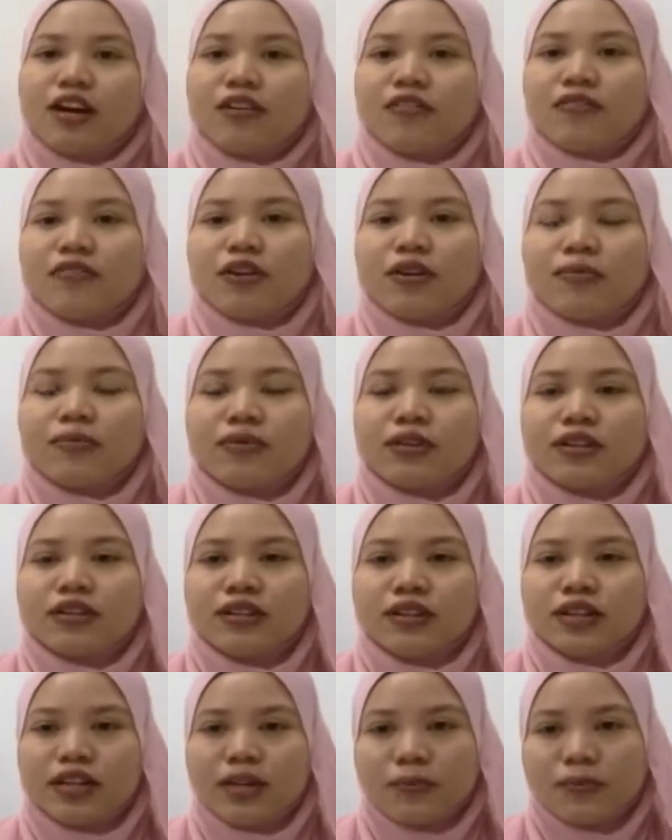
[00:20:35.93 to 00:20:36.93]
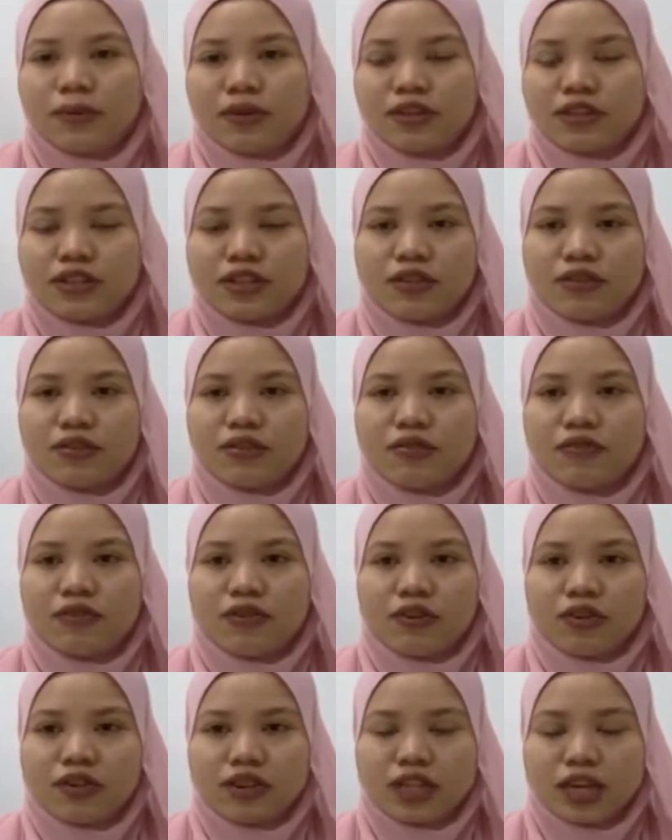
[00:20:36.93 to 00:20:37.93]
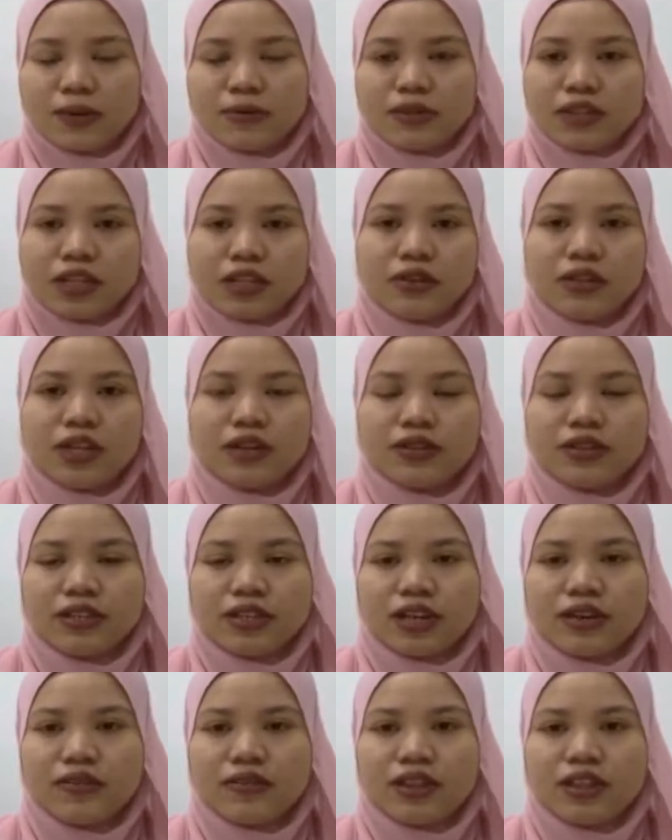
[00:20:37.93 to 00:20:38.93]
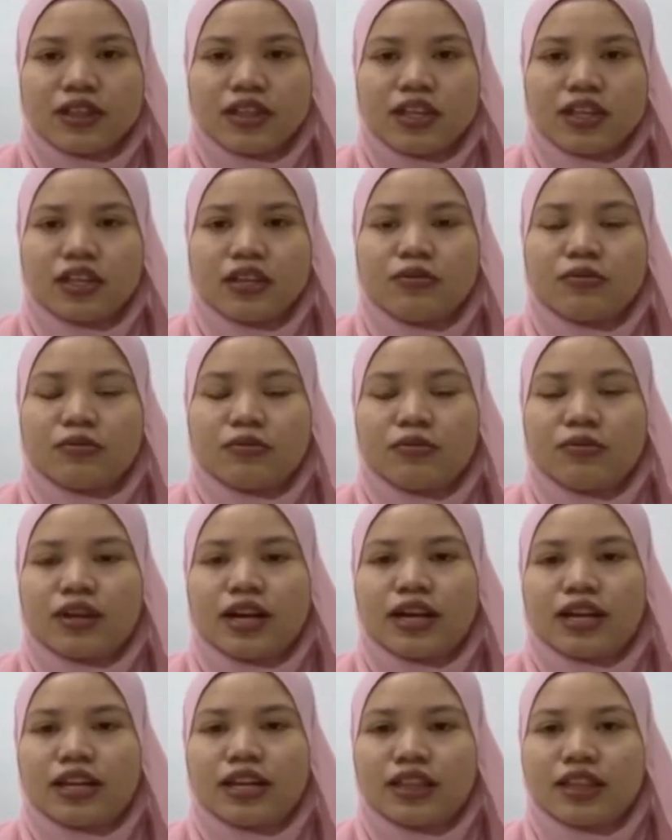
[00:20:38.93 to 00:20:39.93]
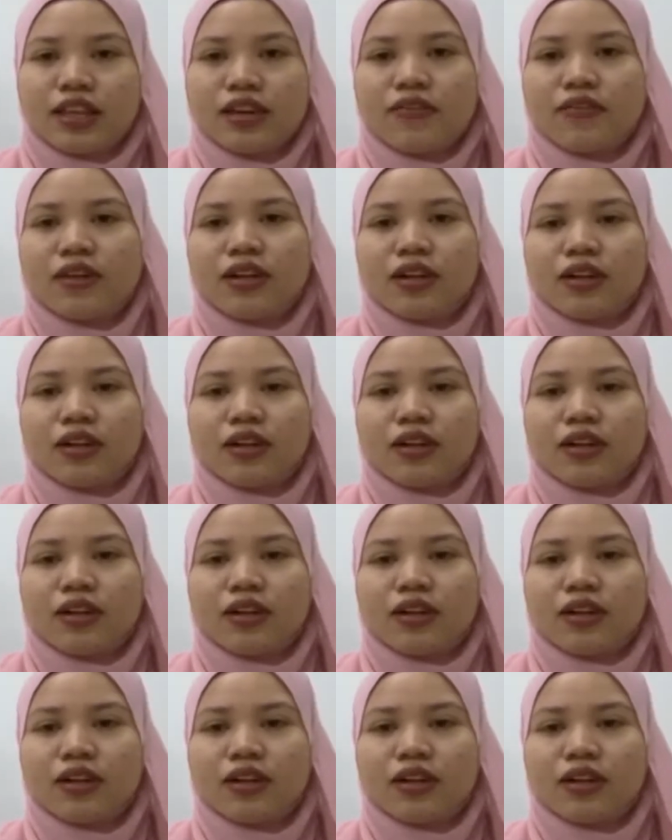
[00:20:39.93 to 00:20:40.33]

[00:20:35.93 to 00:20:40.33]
from 3.04 times in 2017 to negative